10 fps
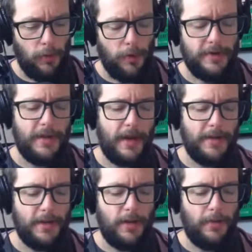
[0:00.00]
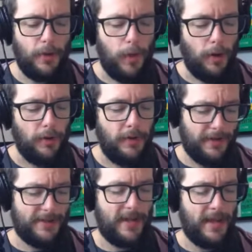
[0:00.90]
Or is the idea of equality
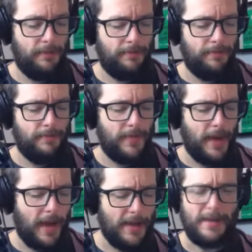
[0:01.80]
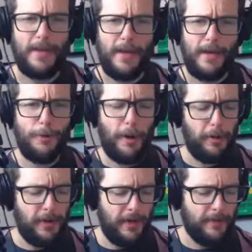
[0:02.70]
the same as
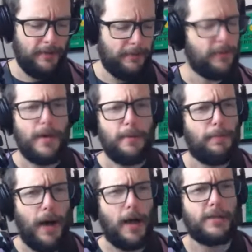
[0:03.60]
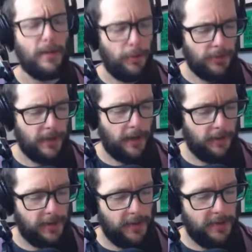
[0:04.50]
inequality? Impossible,
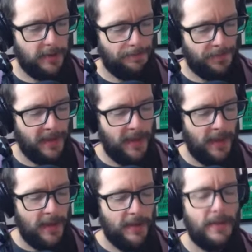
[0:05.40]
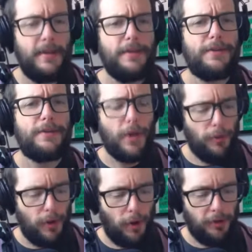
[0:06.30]
Socrates. Then these
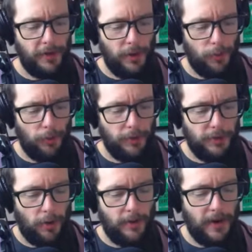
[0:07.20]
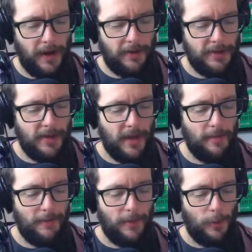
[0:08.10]
so-called equals are not the
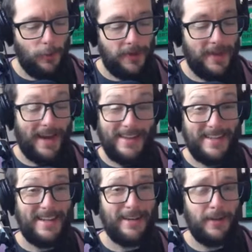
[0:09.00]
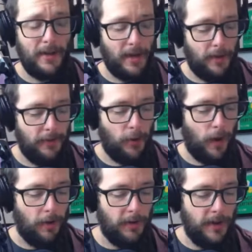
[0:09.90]
same with the idea of
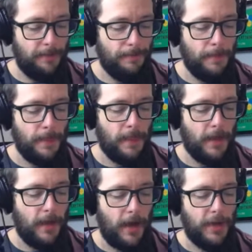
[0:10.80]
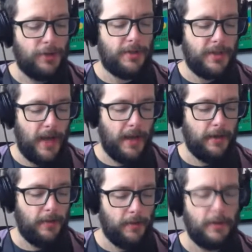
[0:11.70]
equality? I should
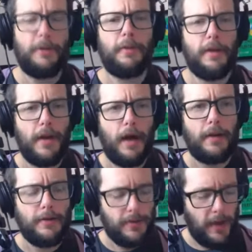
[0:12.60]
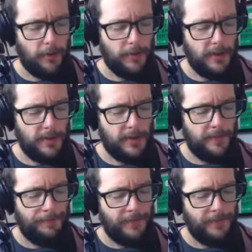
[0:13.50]
say, clearly not, Socrates.